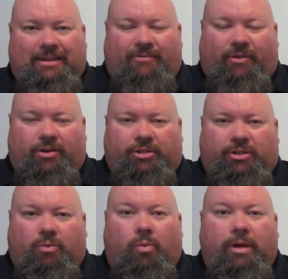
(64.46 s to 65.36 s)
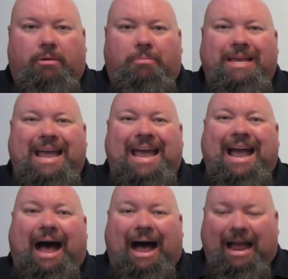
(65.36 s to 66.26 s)
end version, will be a
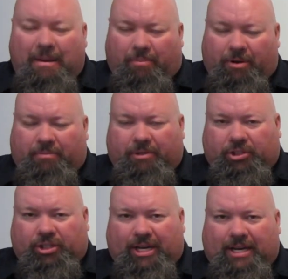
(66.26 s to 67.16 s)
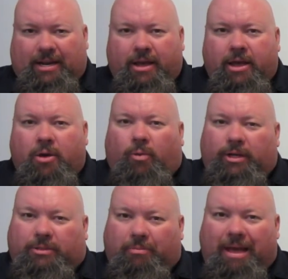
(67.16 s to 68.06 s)
hybrid machine,
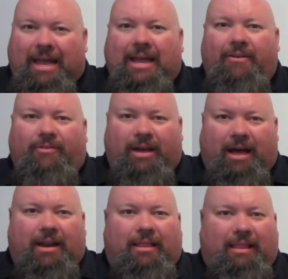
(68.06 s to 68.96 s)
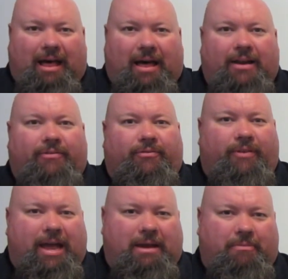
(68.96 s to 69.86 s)
which may have got a lot of
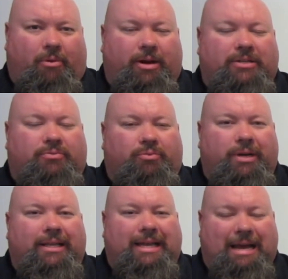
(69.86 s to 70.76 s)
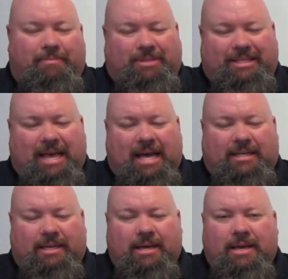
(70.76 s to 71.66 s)
fanboys really upset,